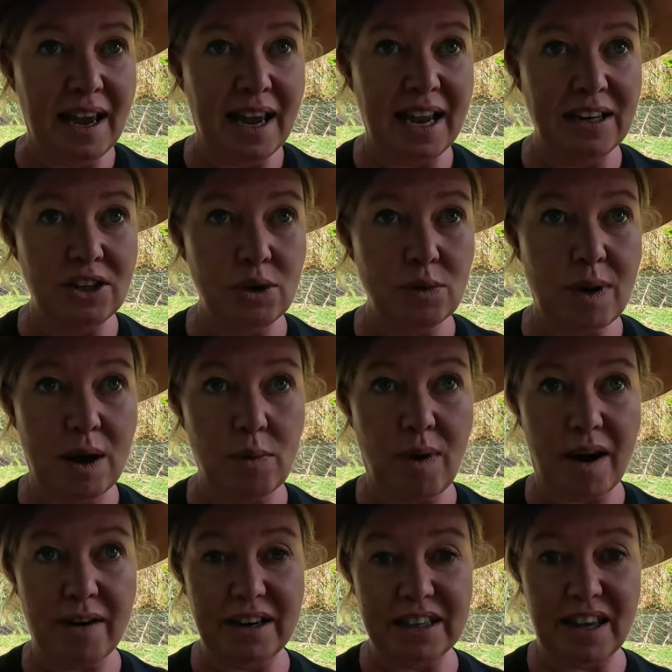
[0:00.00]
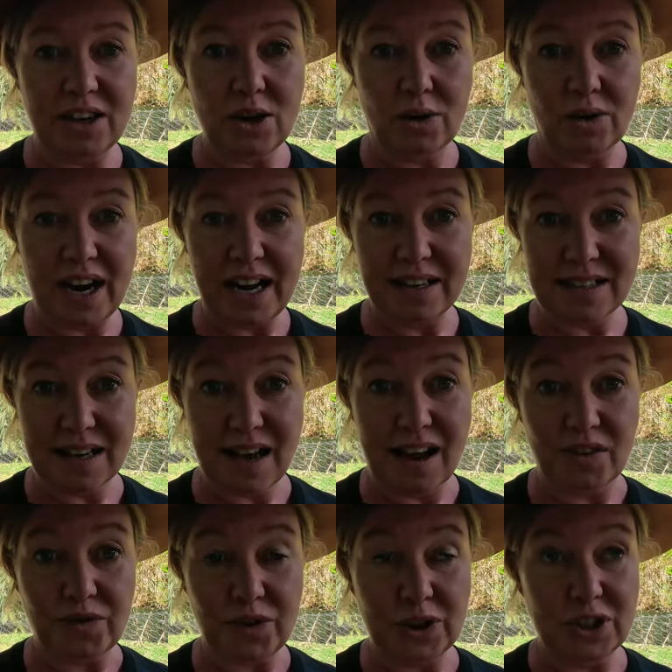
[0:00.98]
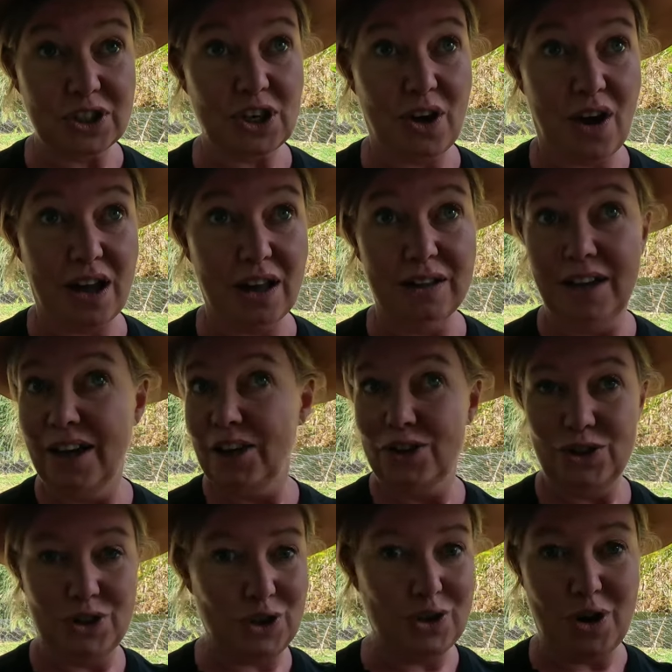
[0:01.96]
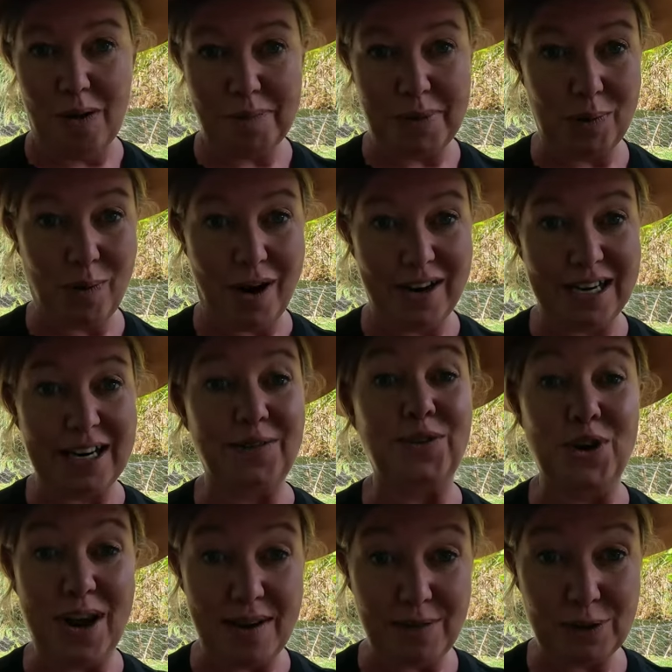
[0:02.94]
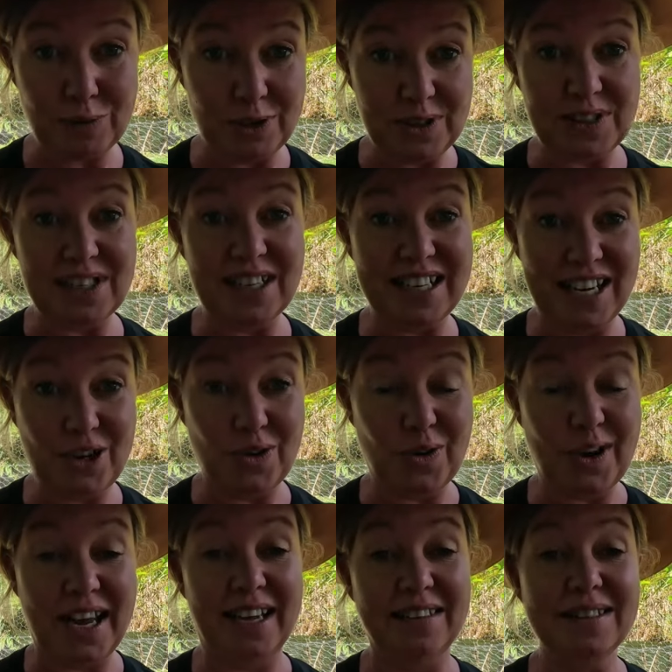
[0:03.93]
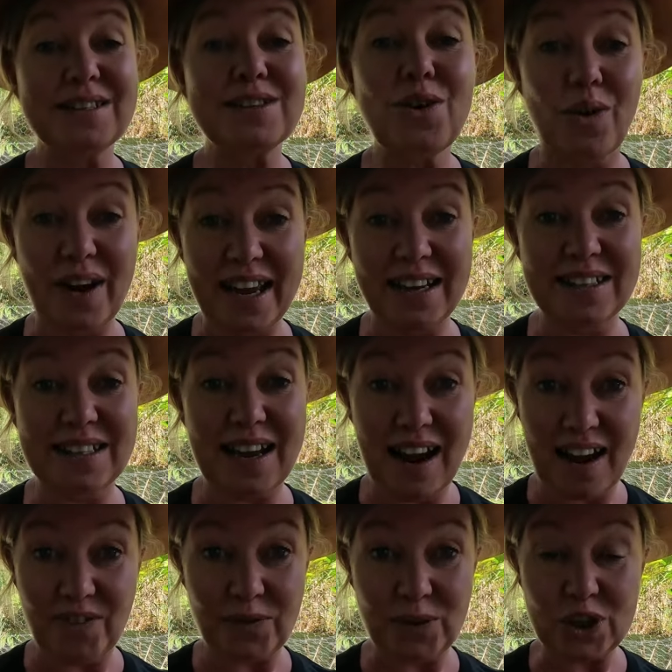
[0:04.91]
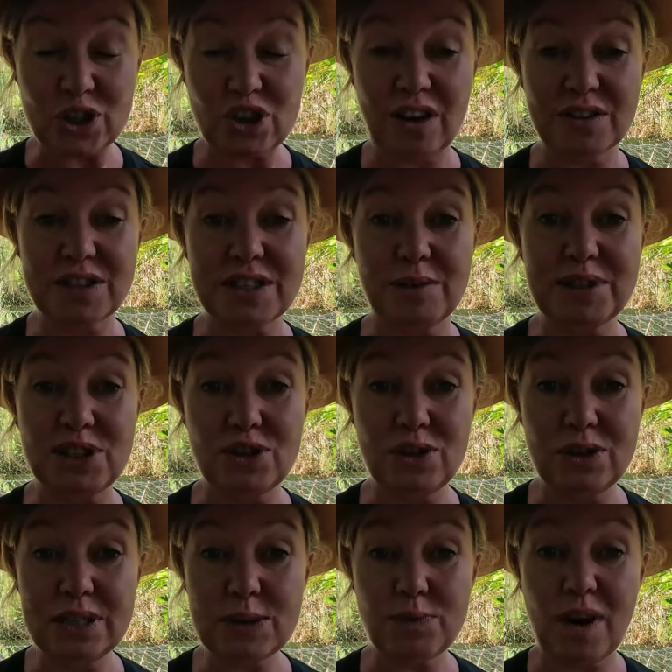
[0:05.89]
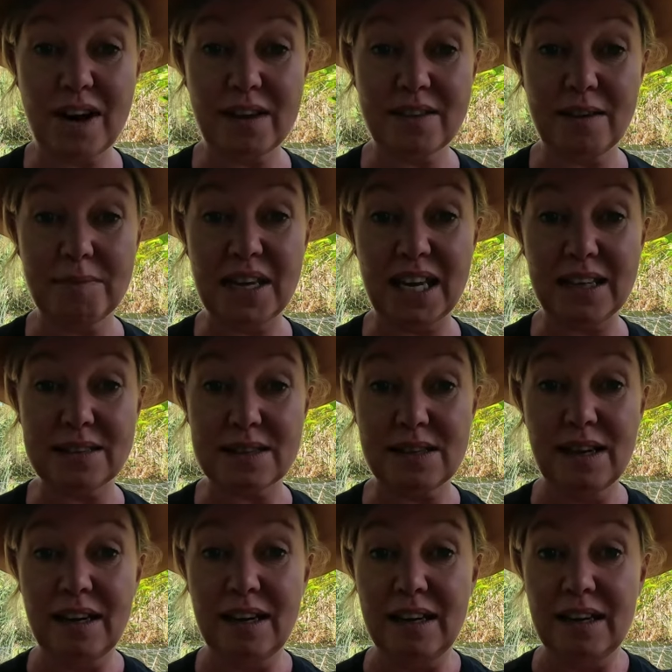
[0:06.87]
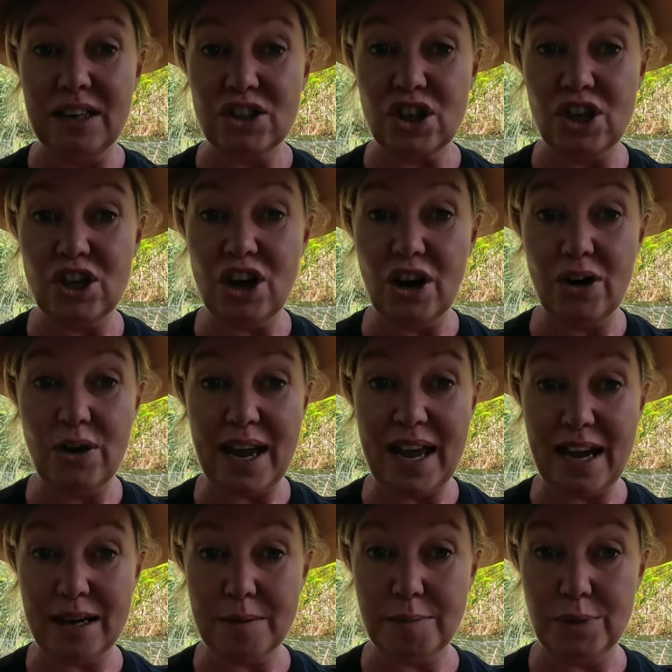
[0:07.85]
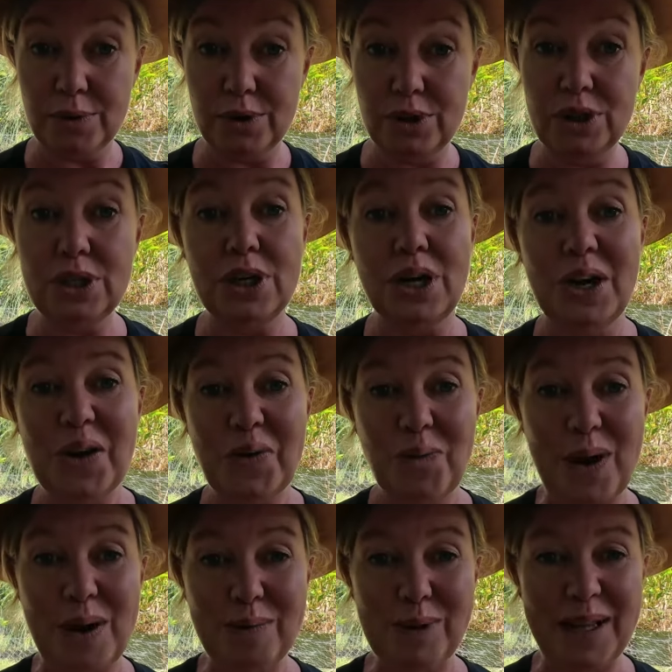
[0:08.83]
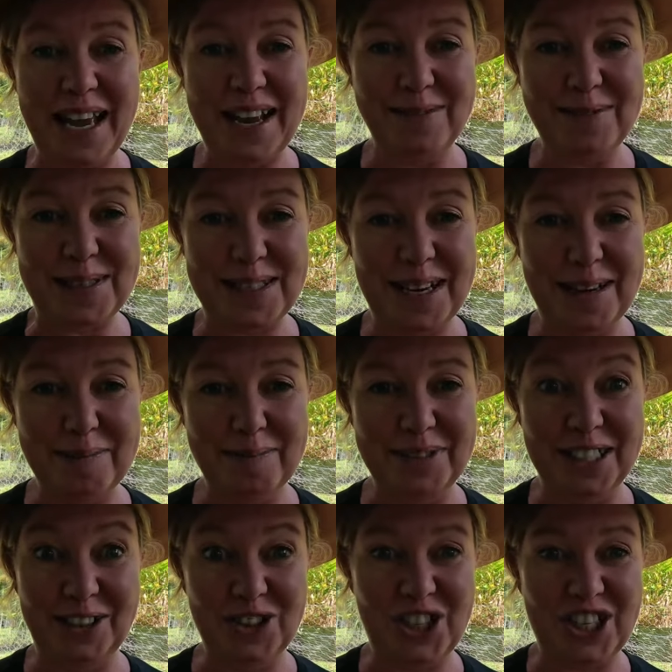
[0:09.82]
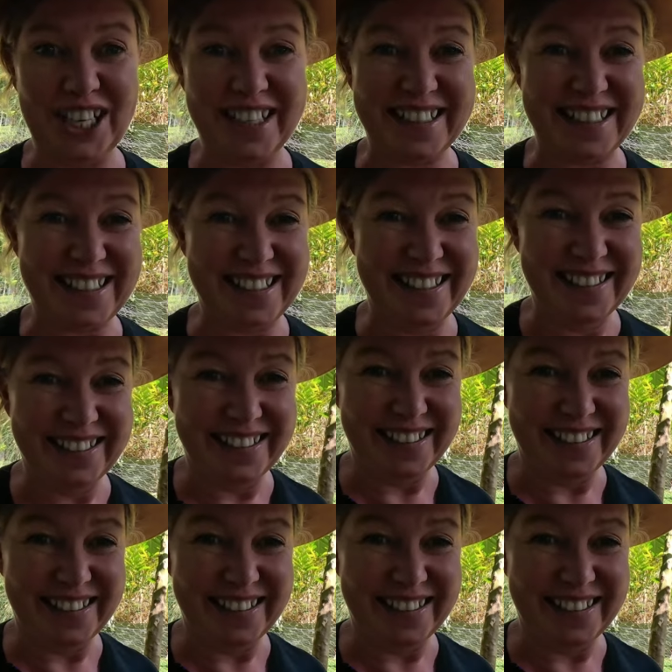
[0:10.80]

and you are worried that your eggs aren't fertile, do not be worried. If you have a rooster near your hens, your eggs are fertile. So as soon as one of them gets to know how to brood, we will have some little chicks.